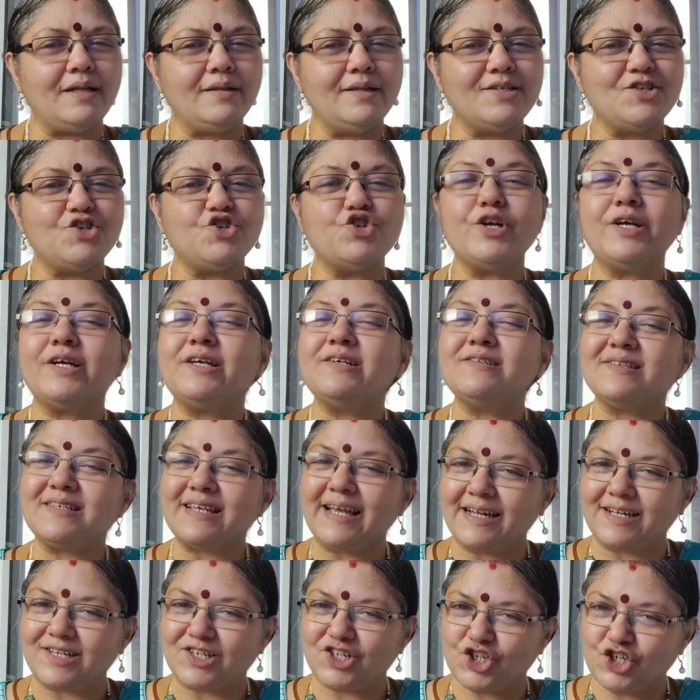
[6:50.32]
The trick is
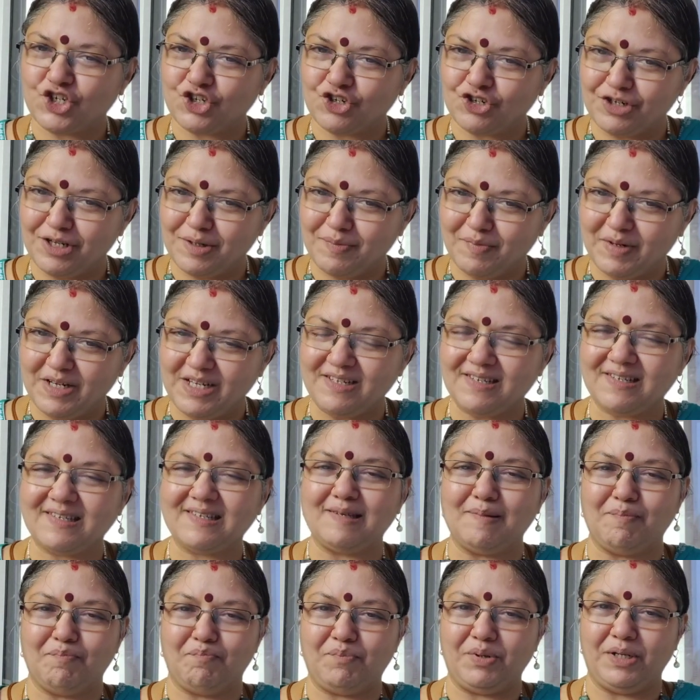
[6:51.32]
extremely
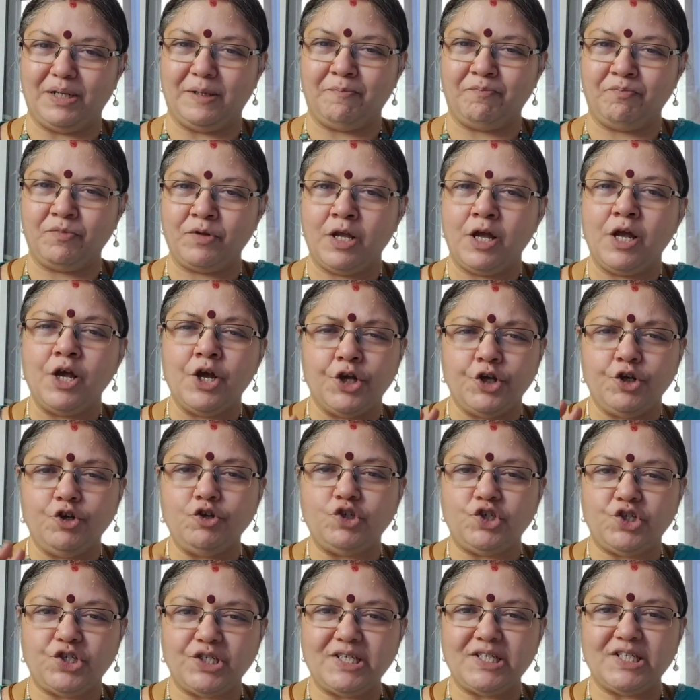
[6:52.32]
simple.
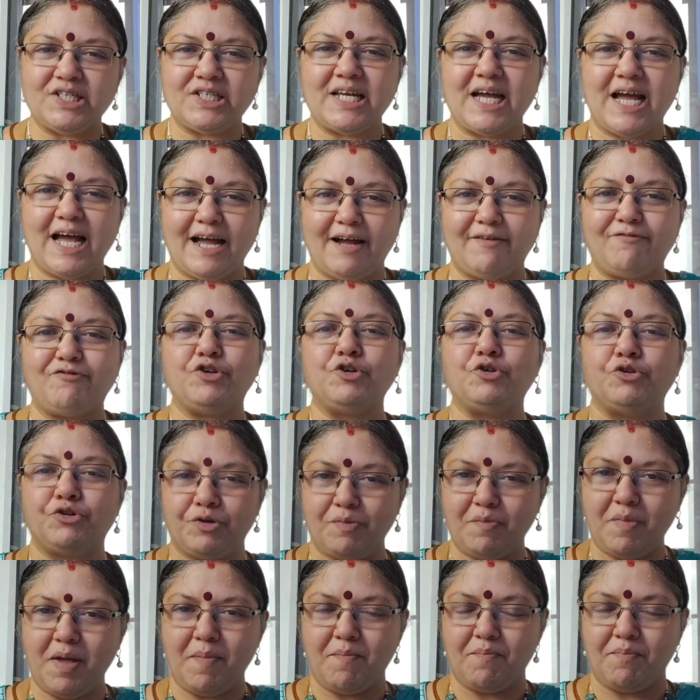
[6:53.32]
You just have to
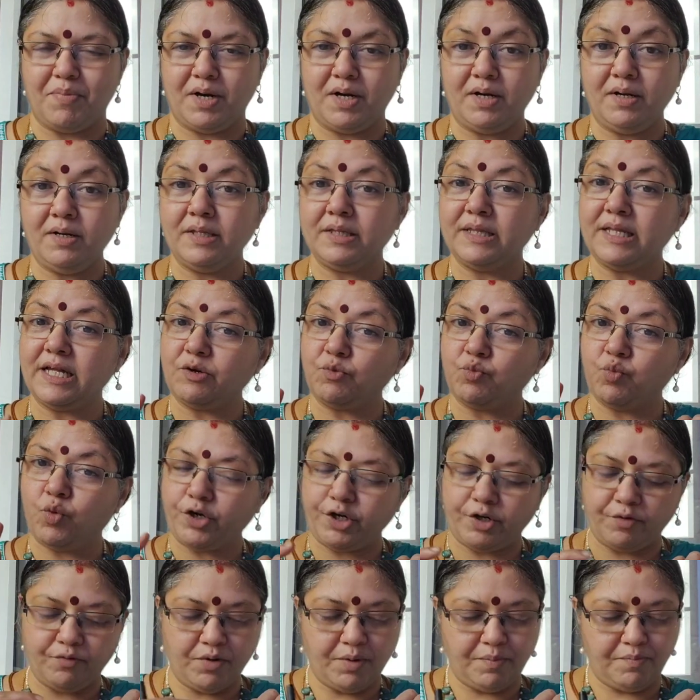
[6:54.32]
remember that
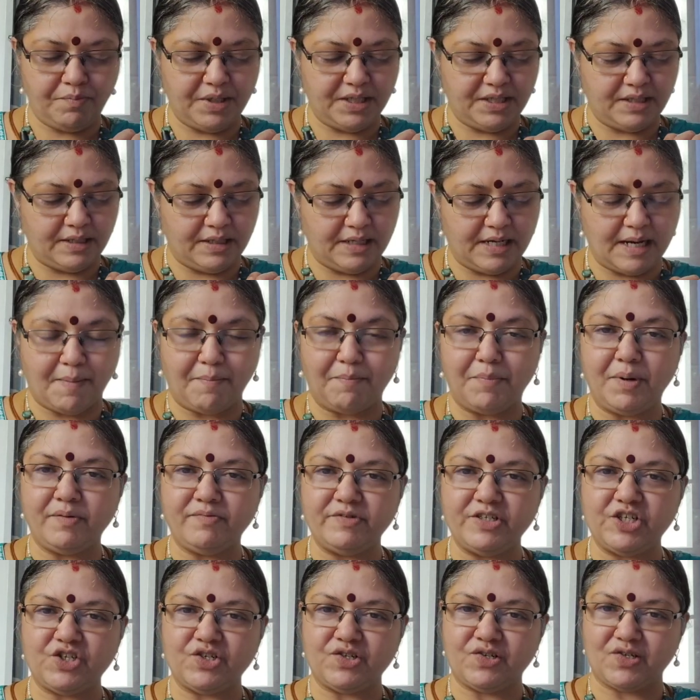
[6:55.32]
whatever be the number
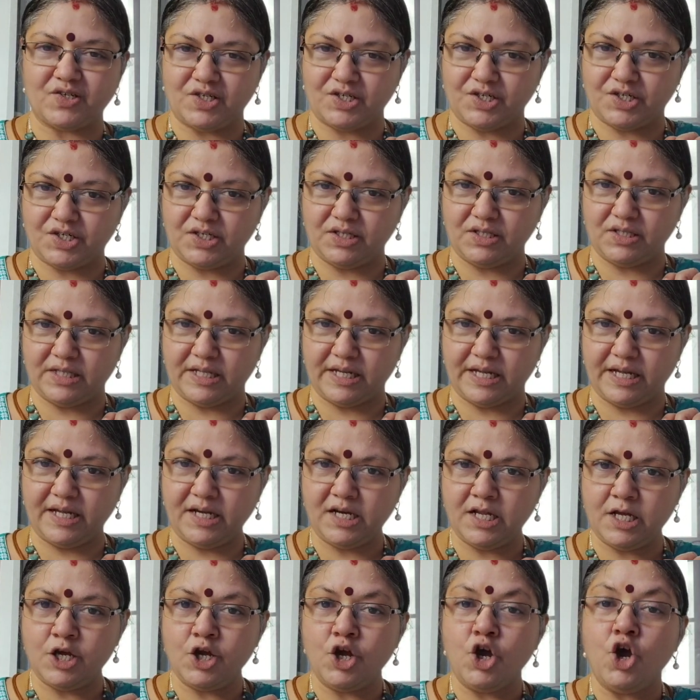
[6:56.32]
which is written
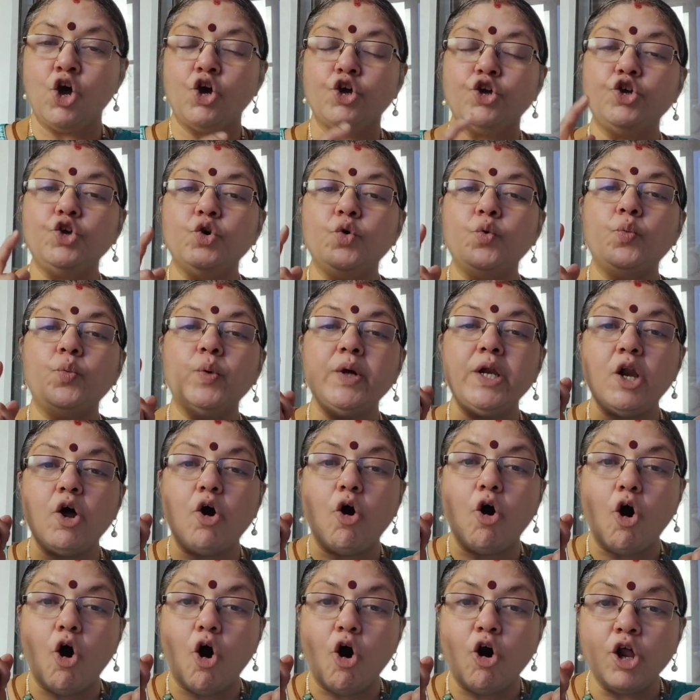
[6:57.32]
there, you will
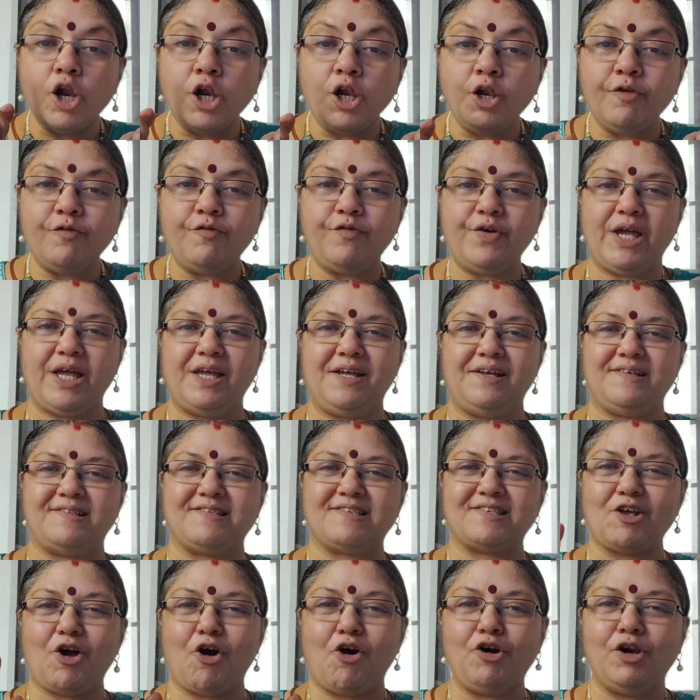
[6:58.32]

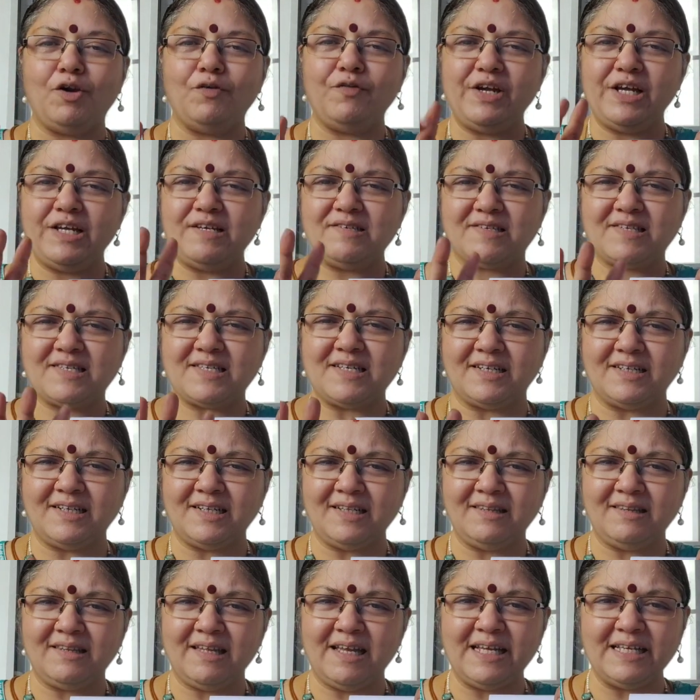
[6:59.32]
always, always,
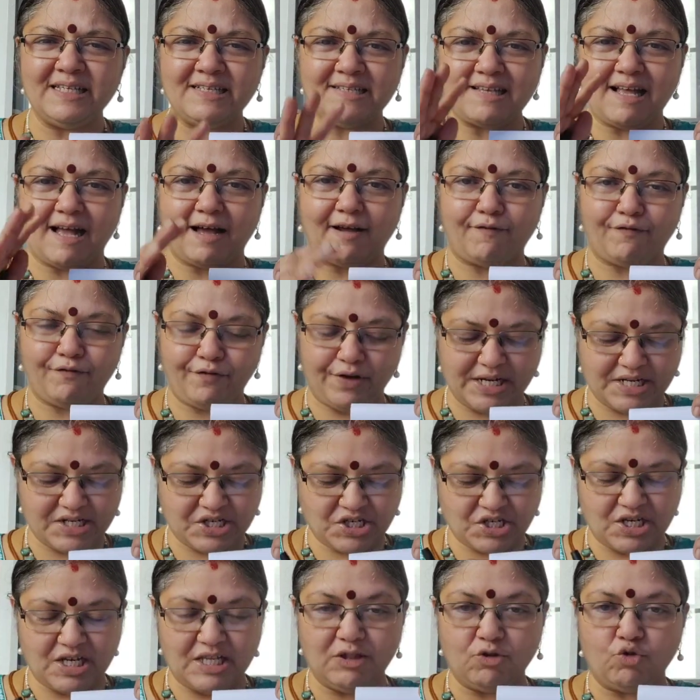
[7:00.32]
certain things are
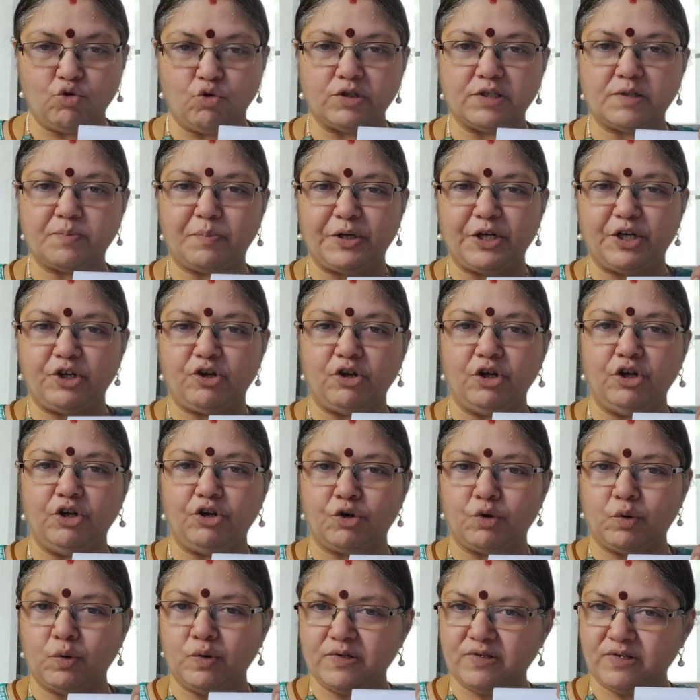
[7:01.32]
fixed in those
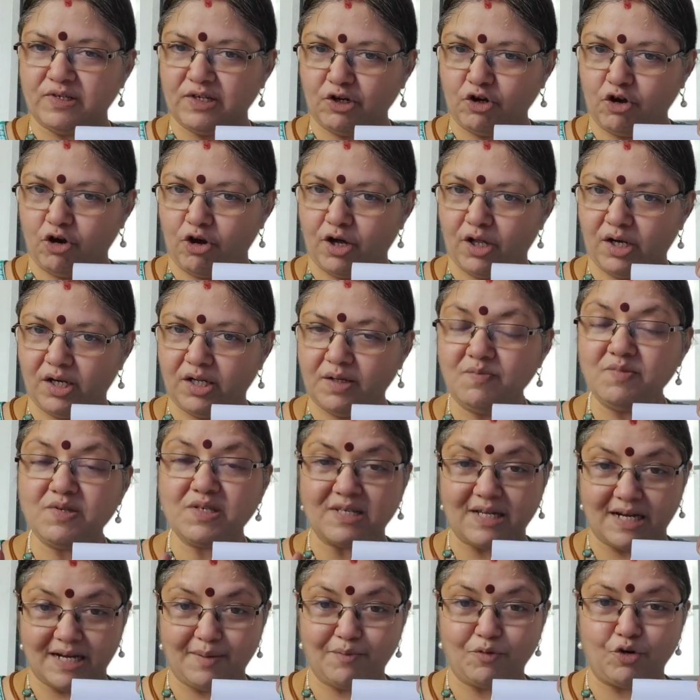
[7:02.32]
particular rows and
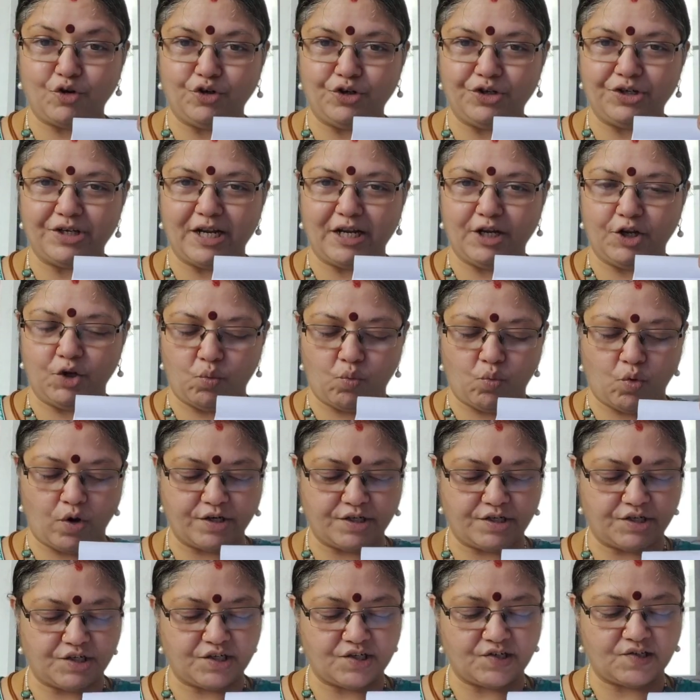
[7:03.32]
columns and I'm going to tell you
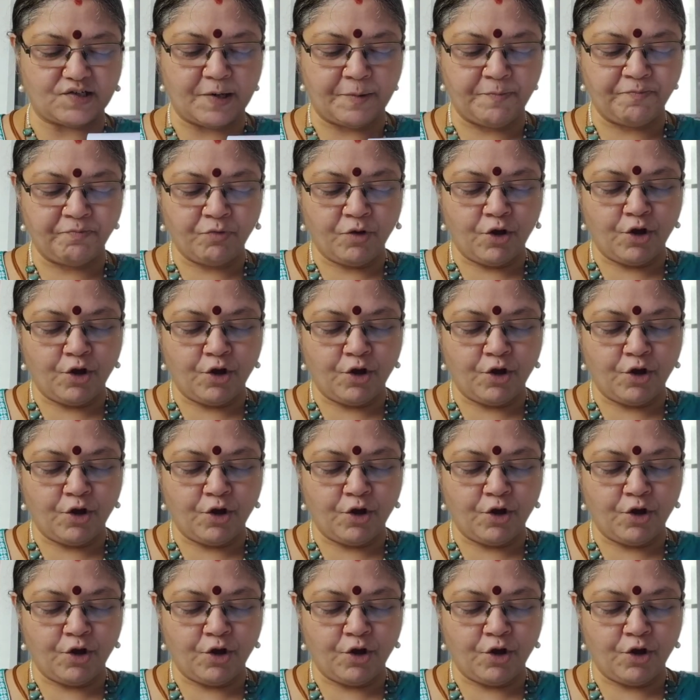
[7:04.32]
what it is.